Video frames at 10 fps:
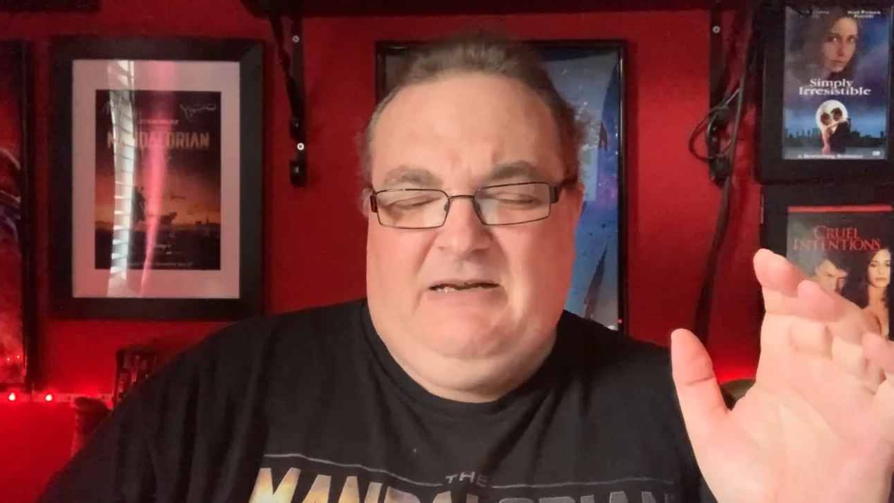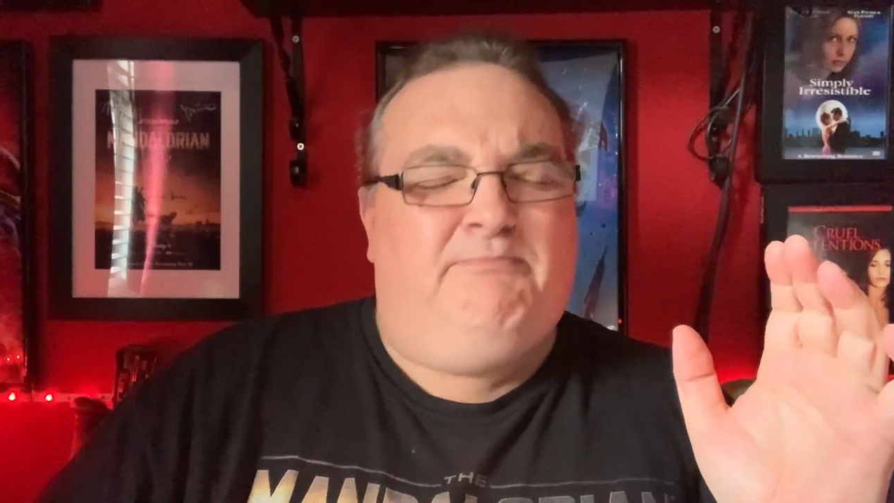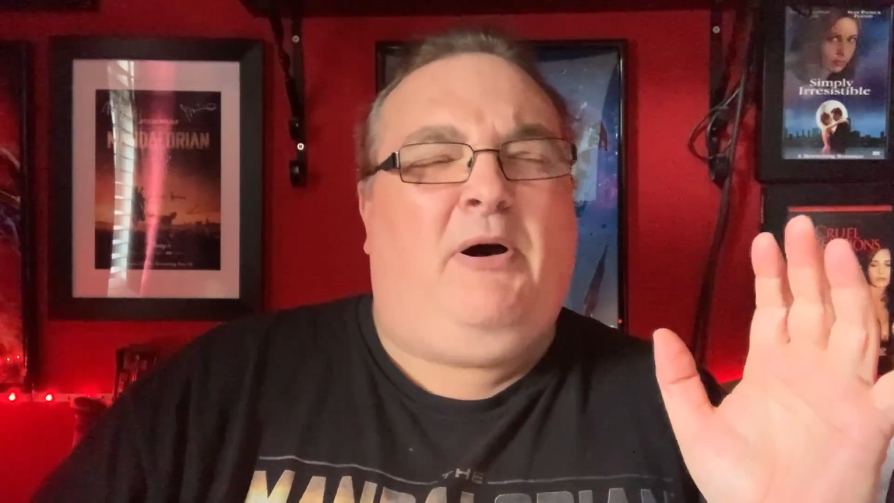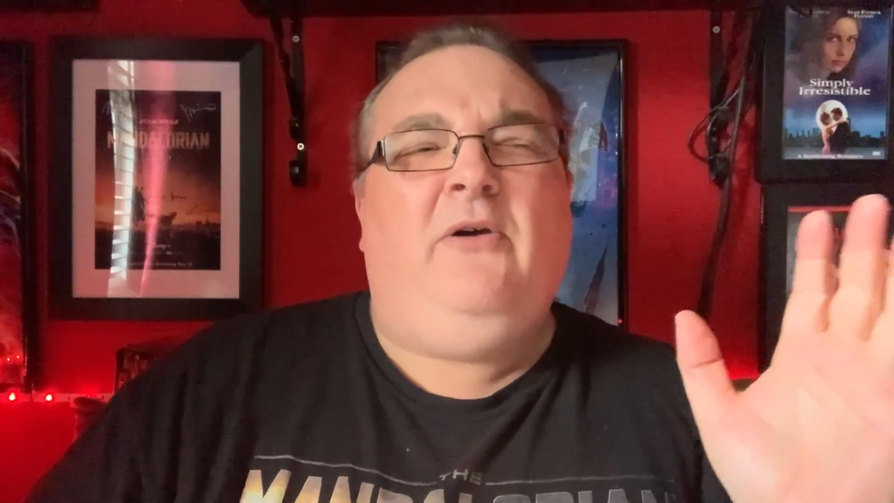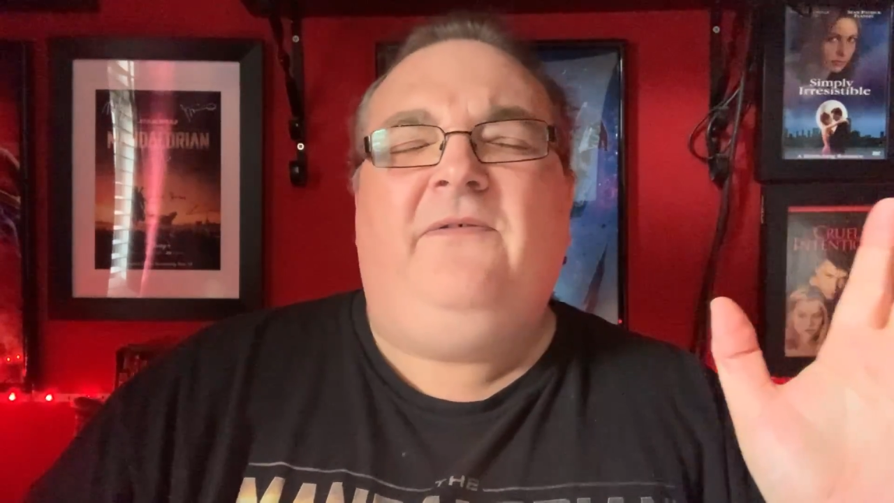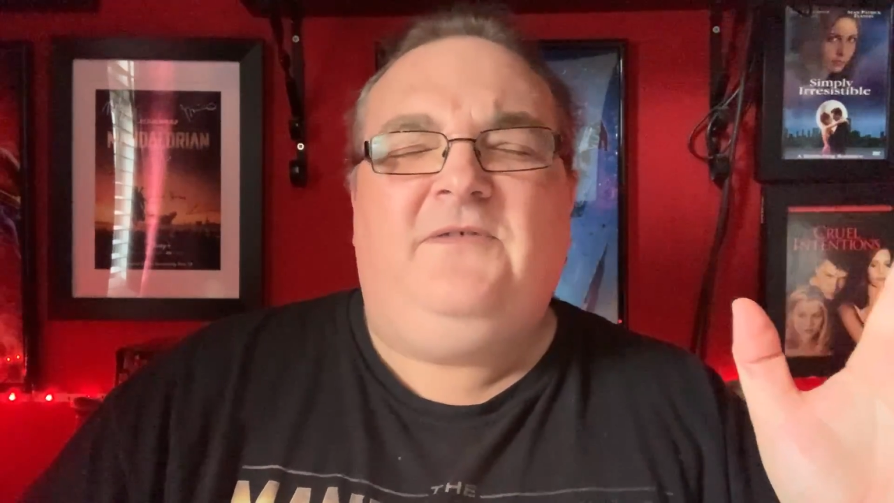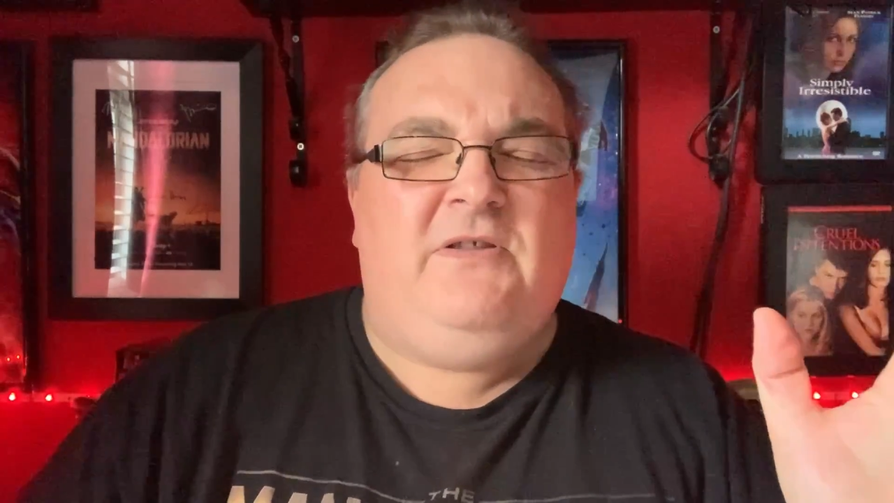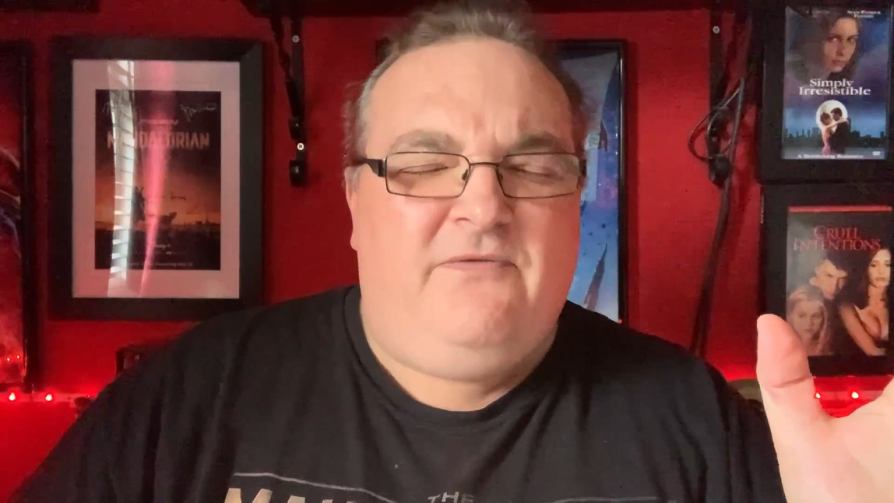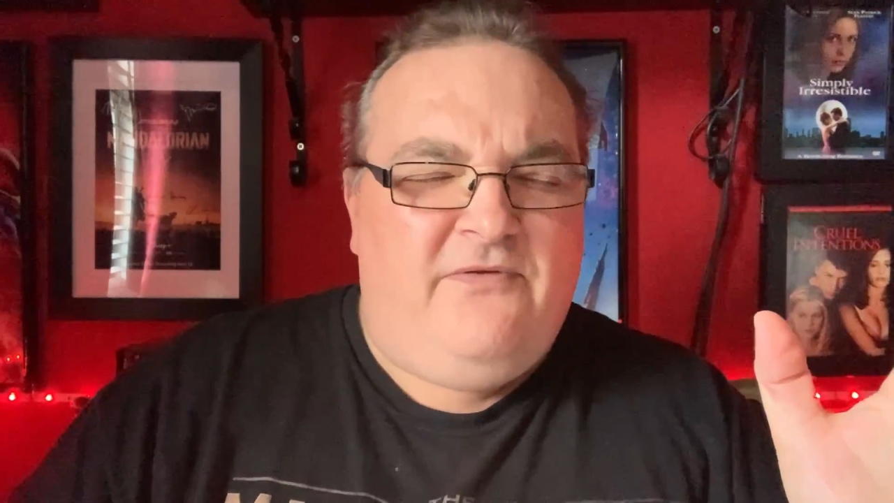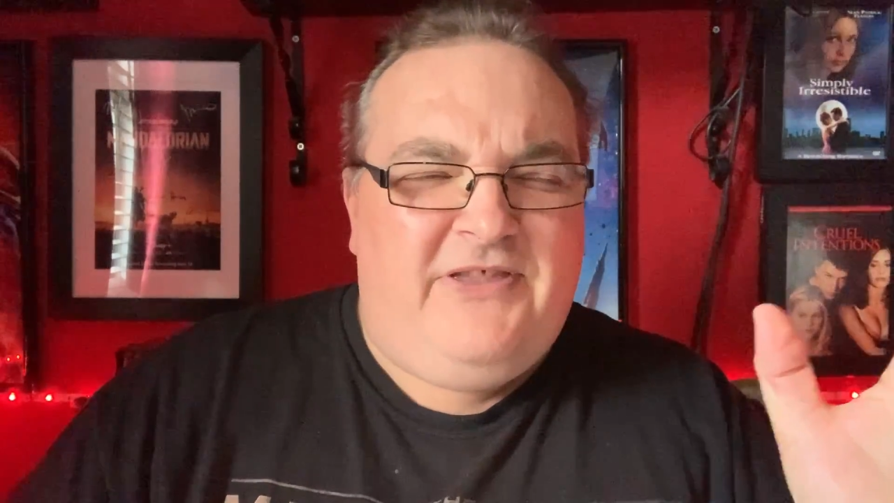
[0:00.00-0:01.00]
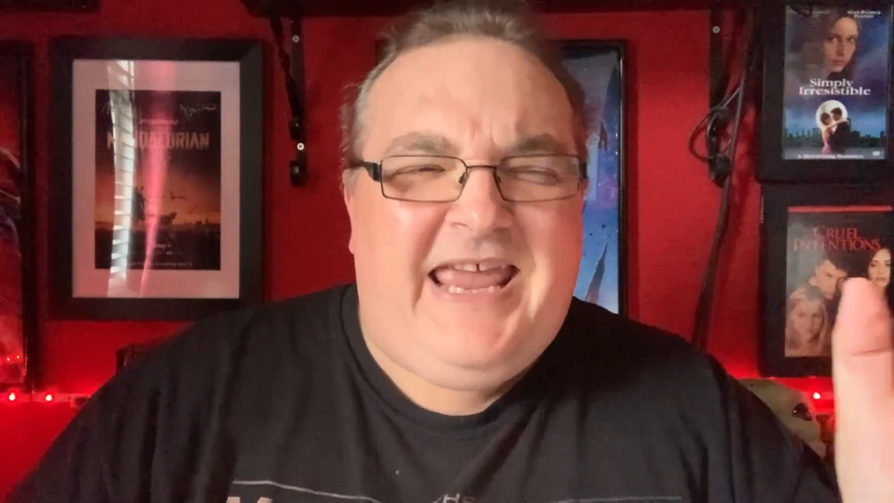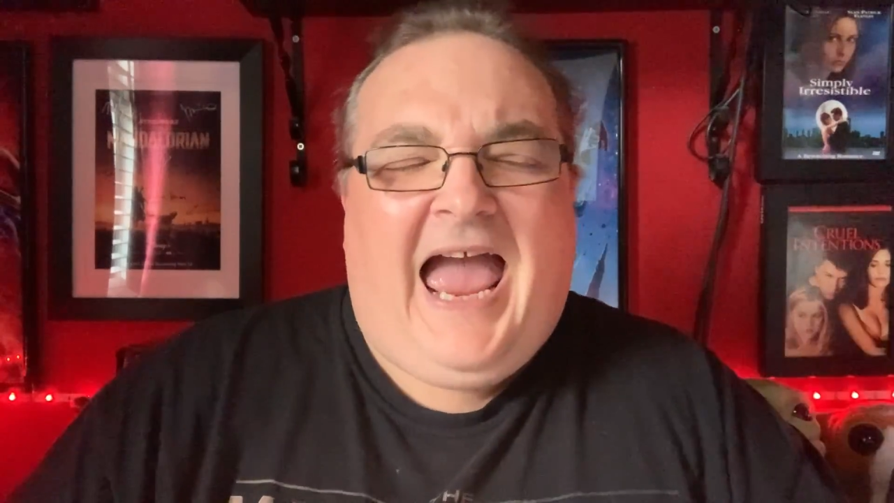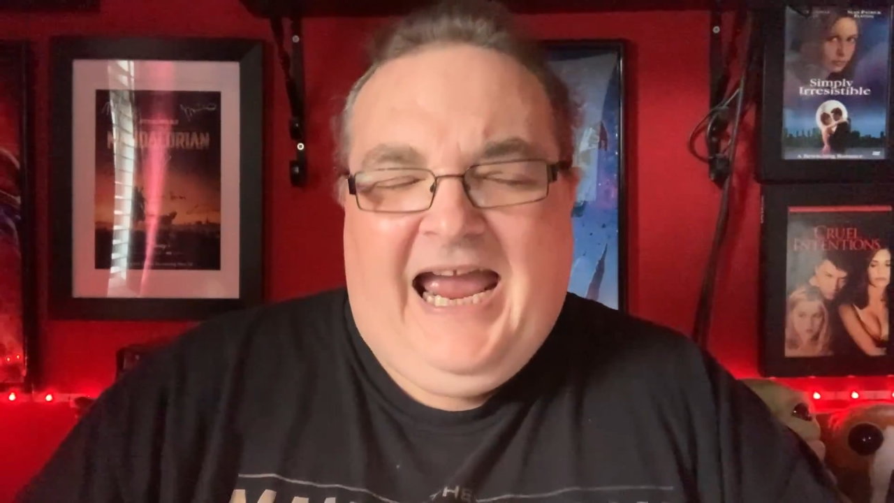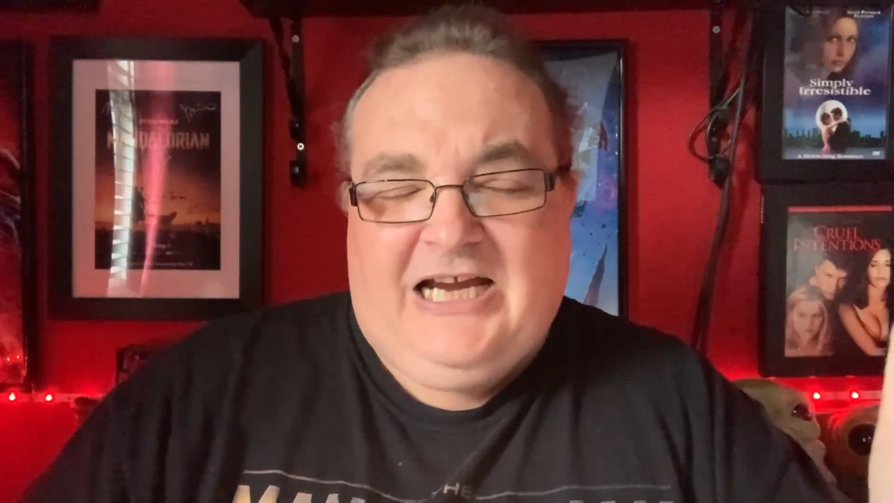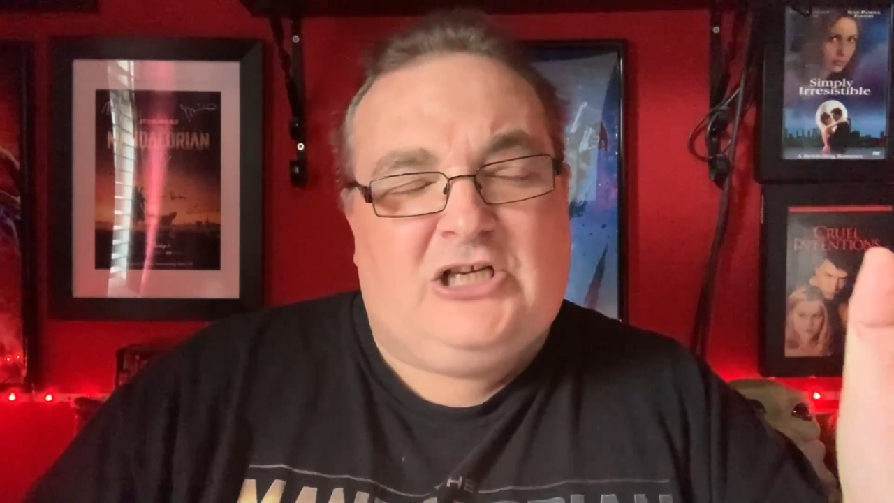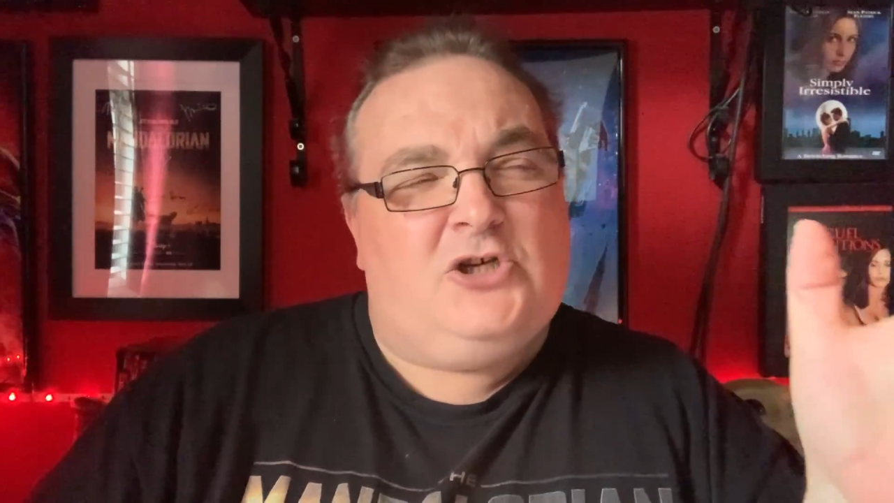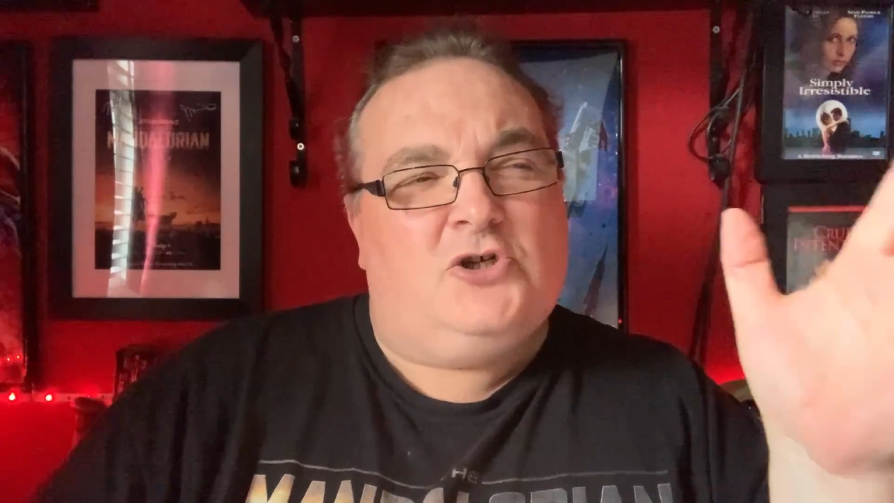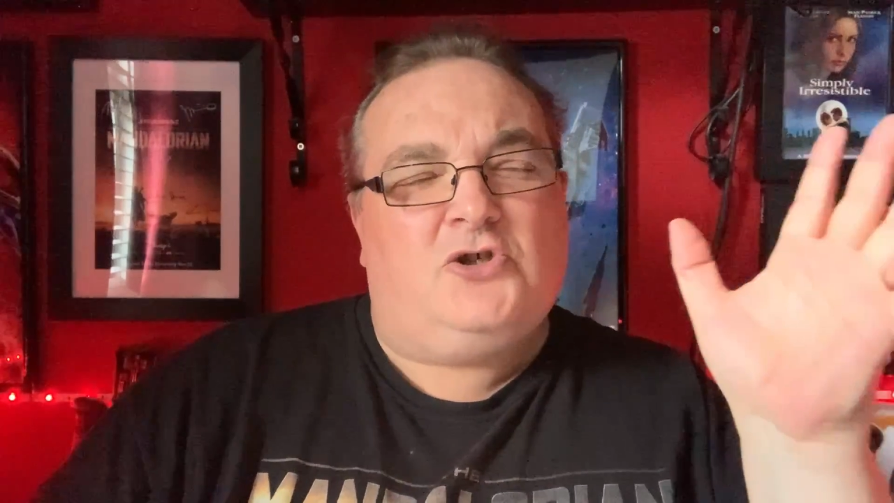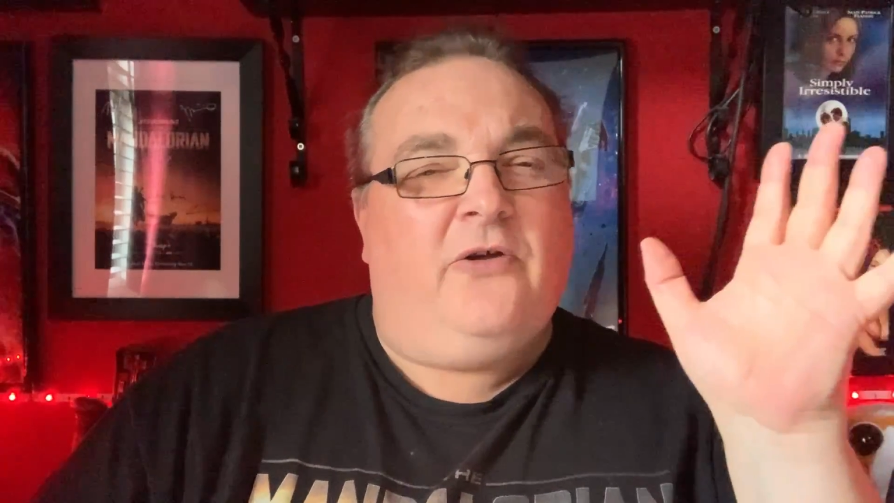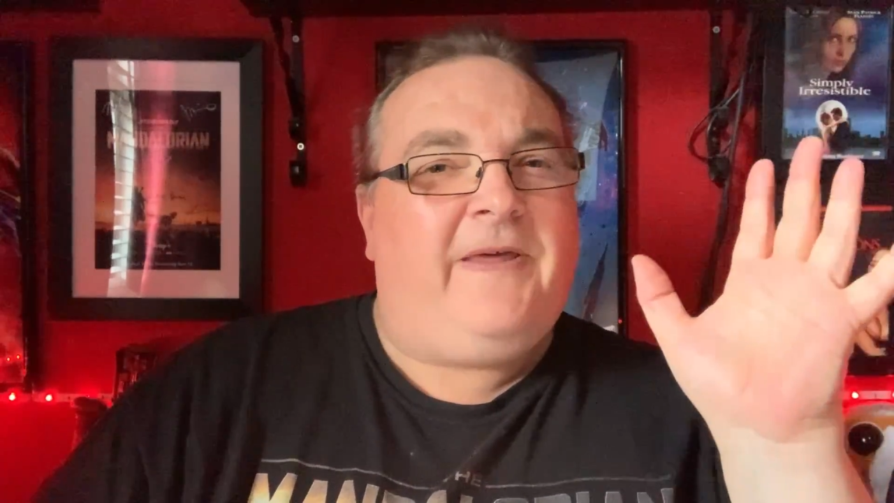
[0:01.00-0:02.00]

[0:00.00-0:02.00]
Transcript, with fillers: both the actors that